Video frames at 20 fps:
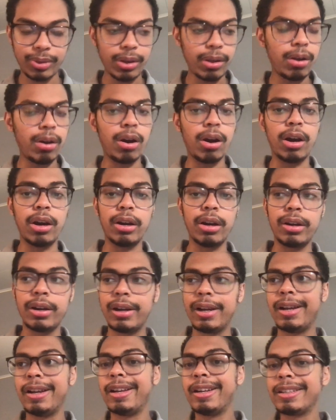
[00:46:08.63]
are
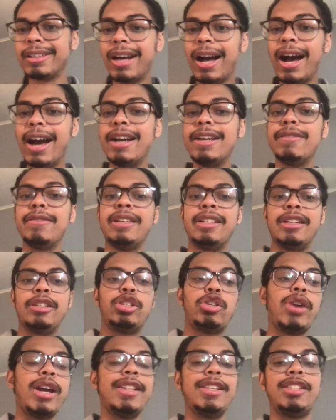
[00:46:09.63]
kind of in a
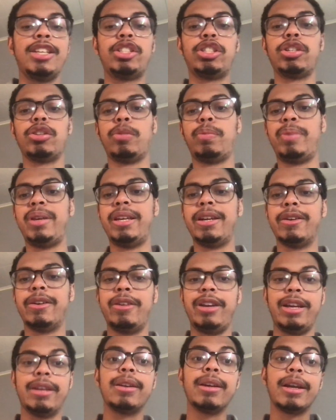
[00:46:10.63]
transitional
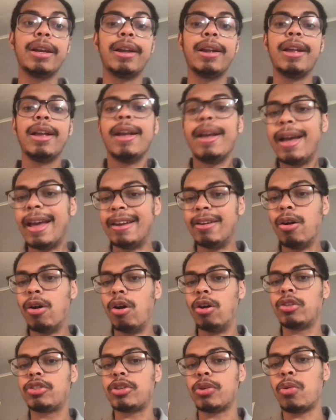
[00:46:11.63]
period and
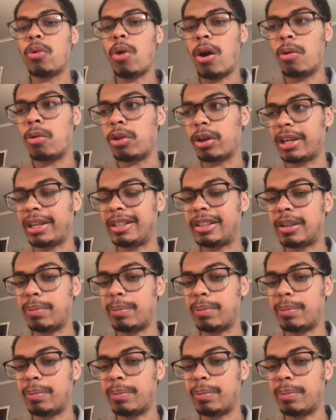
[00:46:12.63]
also are looking to